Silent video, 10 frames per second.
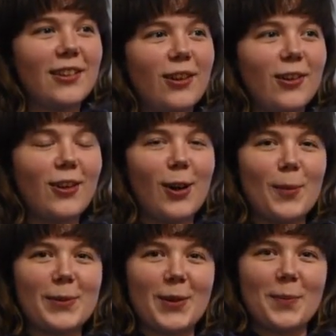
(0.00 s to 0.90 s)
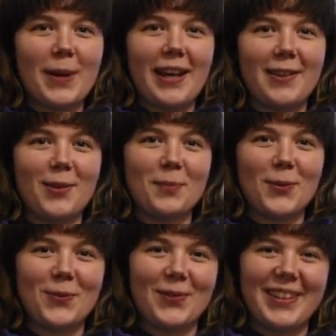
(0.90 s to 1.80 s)
All Cops Are Bad, the
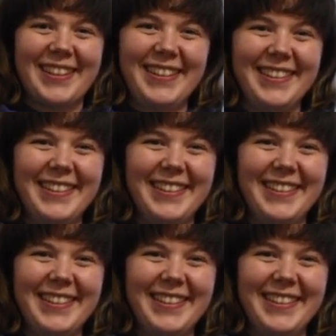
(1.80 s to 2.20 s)
movie.